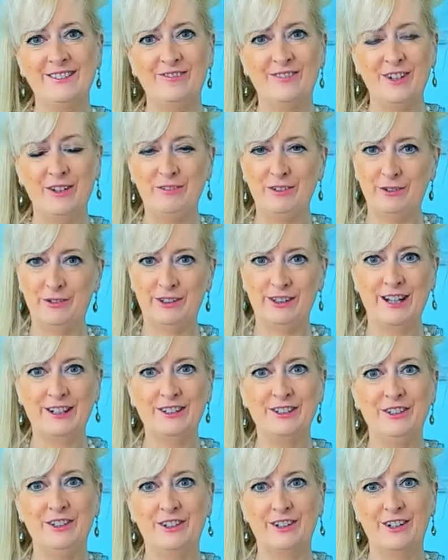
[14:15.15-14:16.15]
If you would
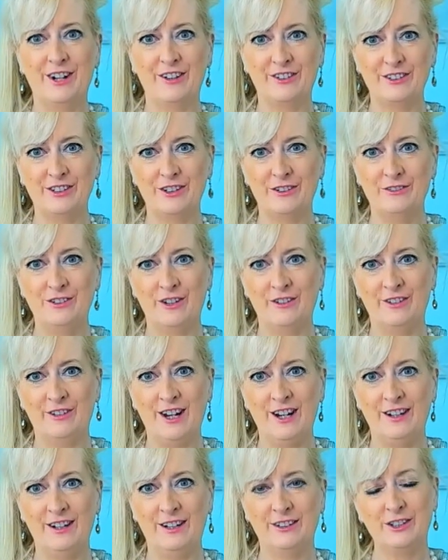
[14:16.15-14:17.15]
like to, you can also
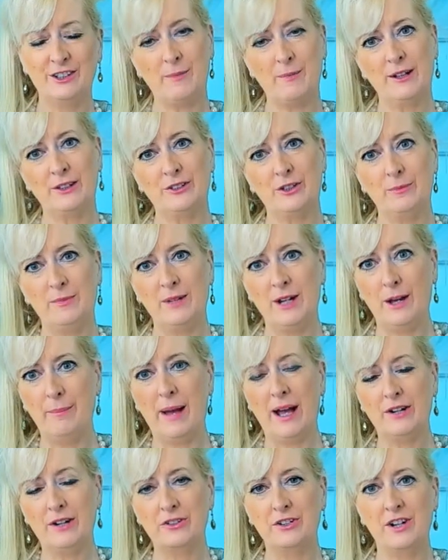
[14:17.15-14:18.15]
donate and sponsor me at
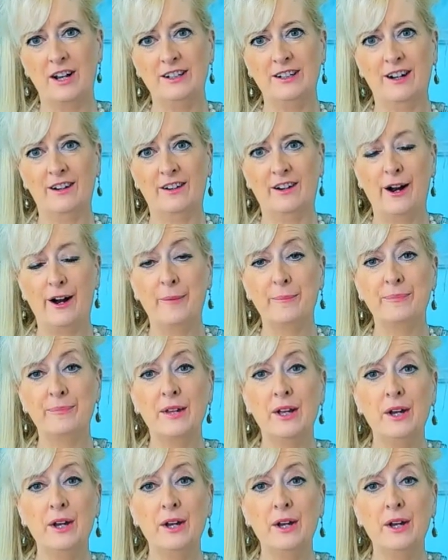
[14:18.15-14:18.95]
patreon.com.